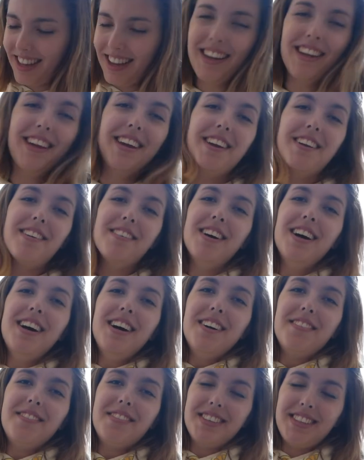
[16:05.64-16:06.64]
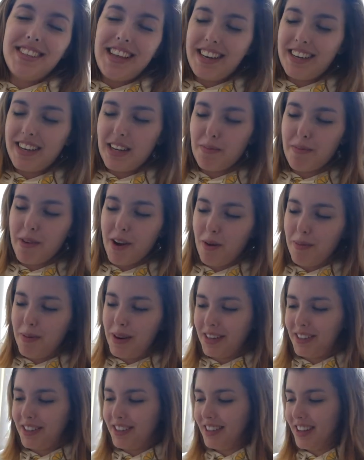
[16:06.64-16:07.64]
Thank you for sending me your
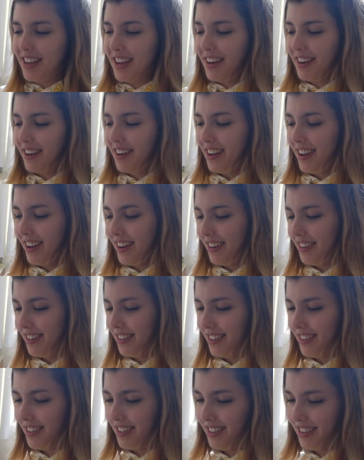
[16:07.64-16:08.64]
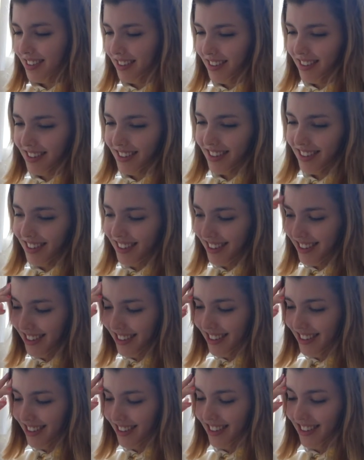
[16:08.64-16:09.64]
pictures in, and
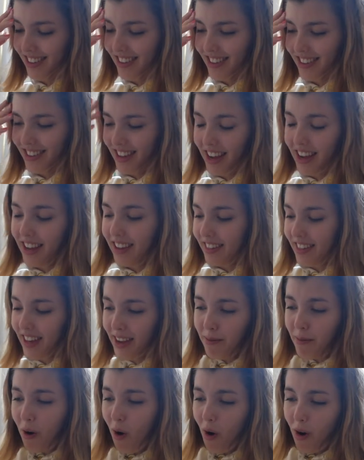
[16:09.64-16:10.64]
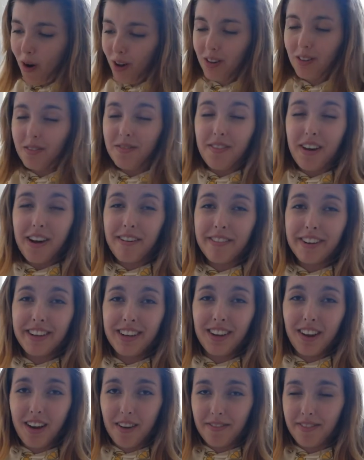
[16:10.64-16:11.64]
they were all very
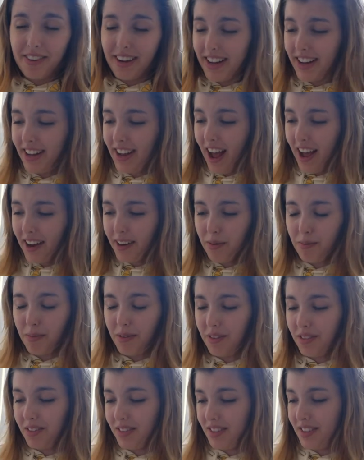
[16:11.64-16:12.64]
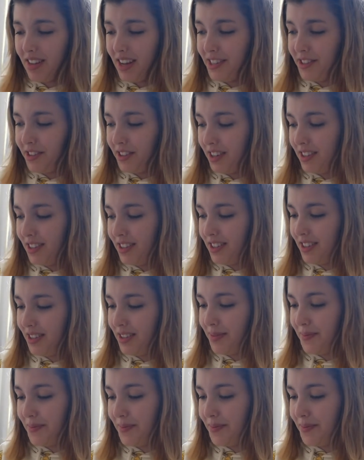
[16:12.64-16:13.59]
lovely animals. I just...